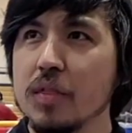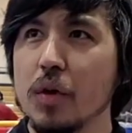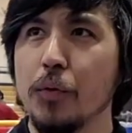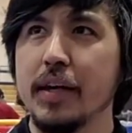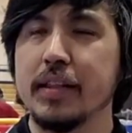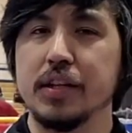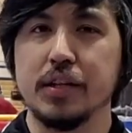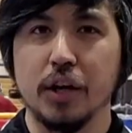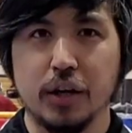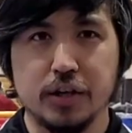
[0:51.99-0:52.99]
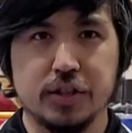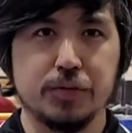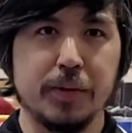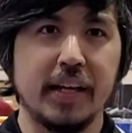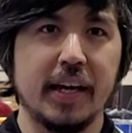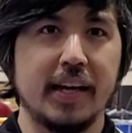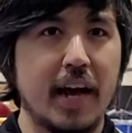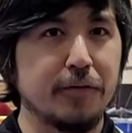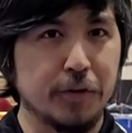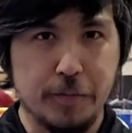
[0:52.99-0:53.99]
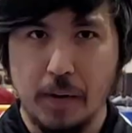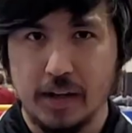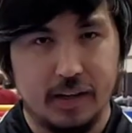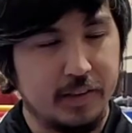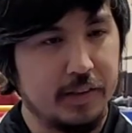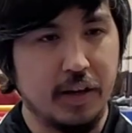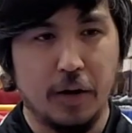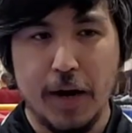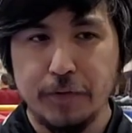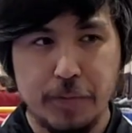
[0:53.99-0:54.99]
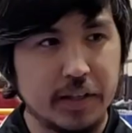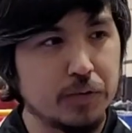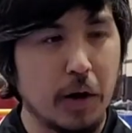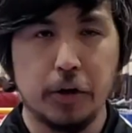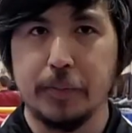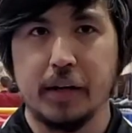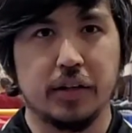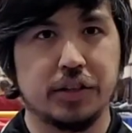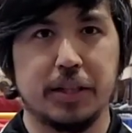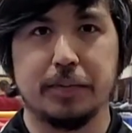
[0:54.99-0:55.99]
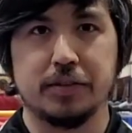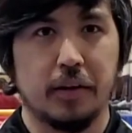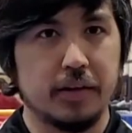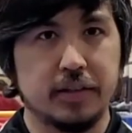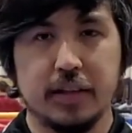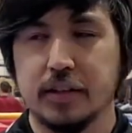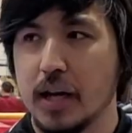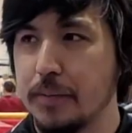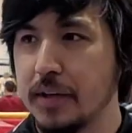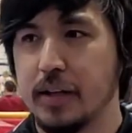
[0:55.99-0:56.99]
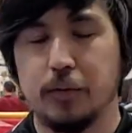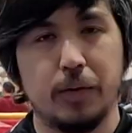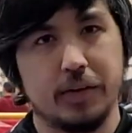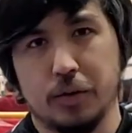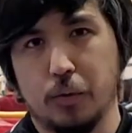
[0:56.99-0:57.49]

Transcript: we get the nerds, we get everybody. You know, everybody's welcome in our gym as long as they are coming in and willing to